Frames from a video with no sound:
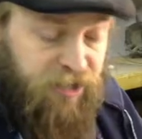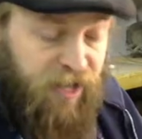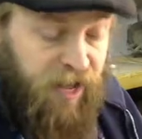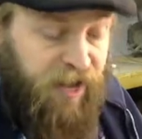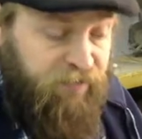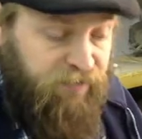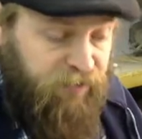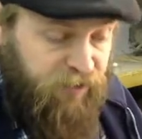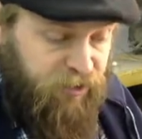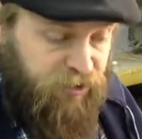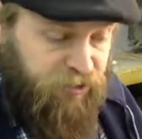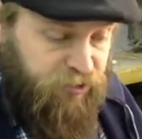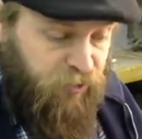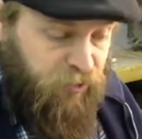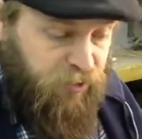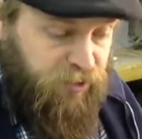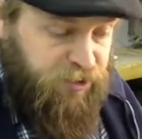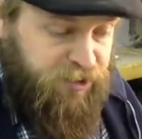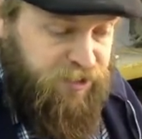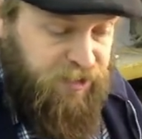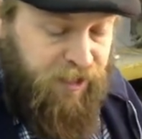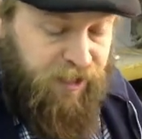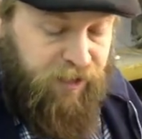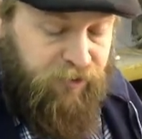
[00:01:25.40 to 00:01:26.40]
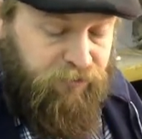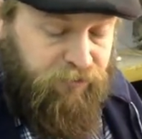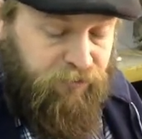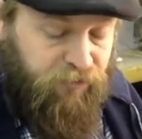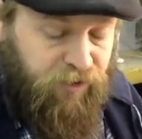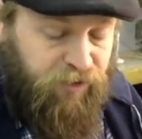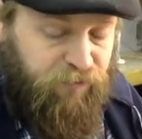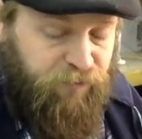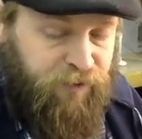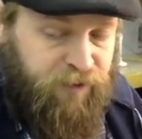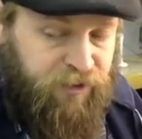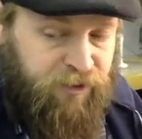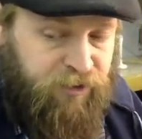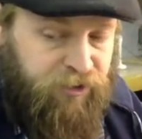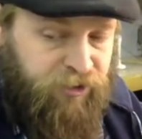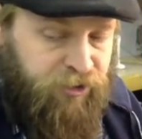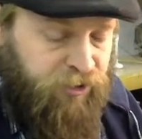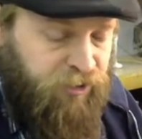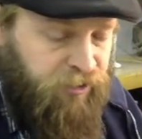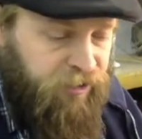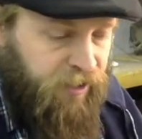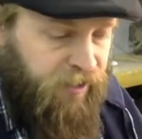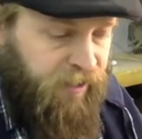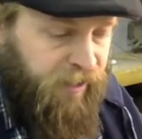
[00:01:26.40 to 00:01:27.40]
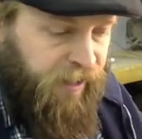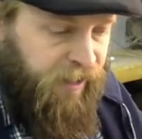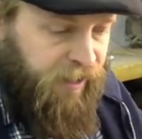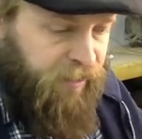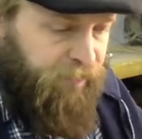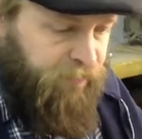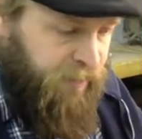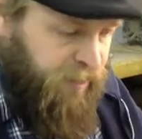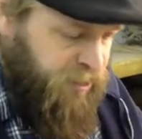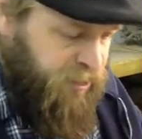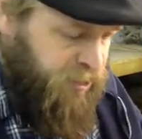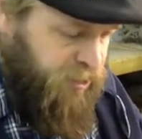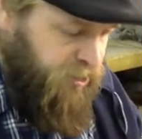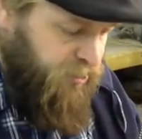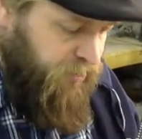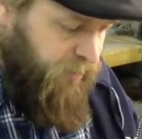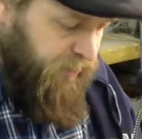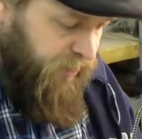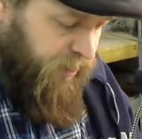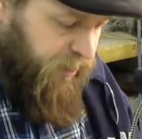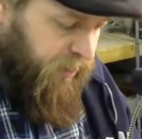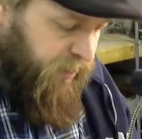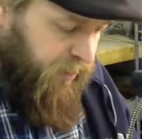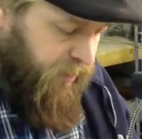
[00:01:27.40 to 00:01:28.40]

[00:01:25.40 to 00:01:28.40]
I have the controller sitting in front of me. You're looking at a picture of it.